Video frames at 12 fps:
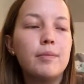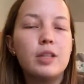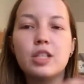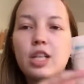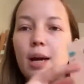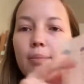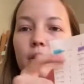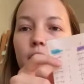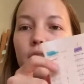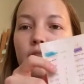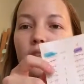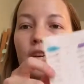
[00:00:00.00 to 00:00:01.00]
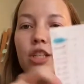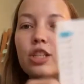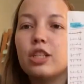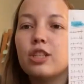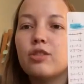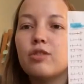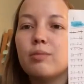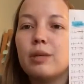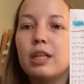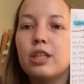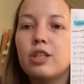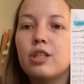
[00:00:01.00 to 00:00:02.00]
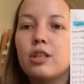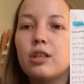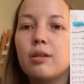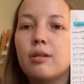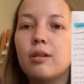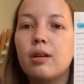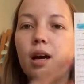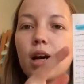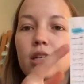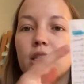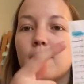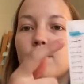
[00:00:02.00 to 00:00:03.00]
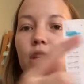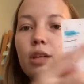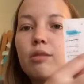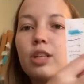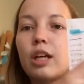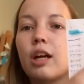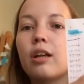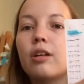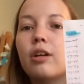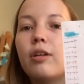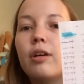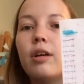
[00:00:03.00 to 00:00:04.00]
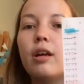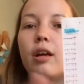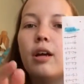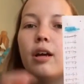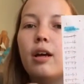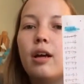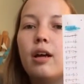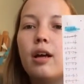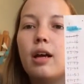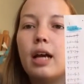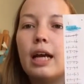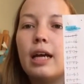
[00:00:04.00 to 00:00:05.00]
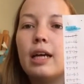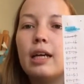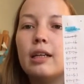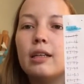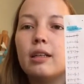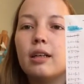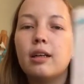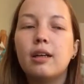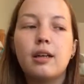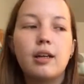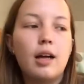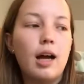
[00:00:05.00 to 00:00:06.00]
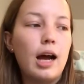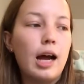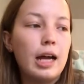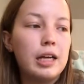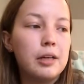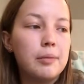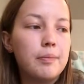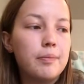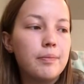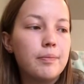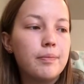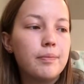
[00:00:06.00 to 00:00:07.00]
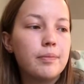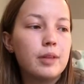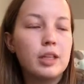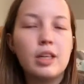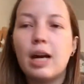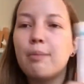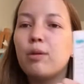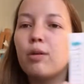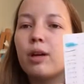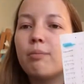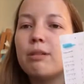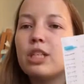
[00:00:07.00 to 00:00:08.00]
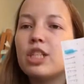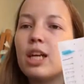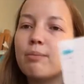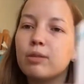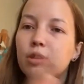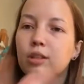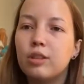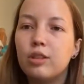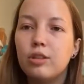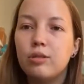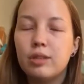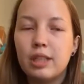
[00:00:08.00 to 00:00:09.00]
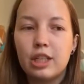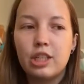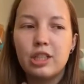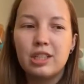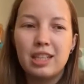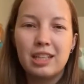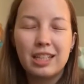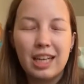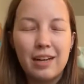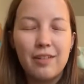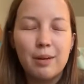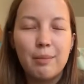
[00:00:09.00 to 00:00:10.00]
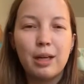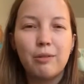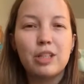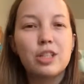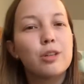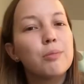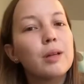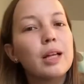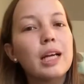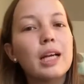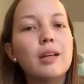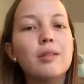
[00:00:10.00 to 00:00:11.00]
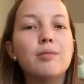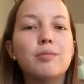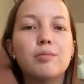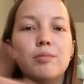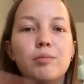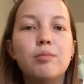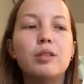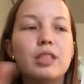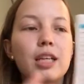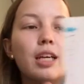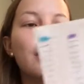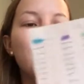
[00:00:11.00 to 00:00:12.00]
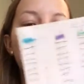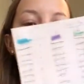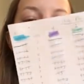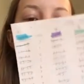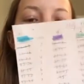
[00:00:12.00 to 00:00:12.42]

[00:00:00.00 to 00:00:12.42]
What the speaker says: the chapter sections from each subject, which I color-coded. And I broke up each chapter into 2 sections. That's kind of how my original plan did it, but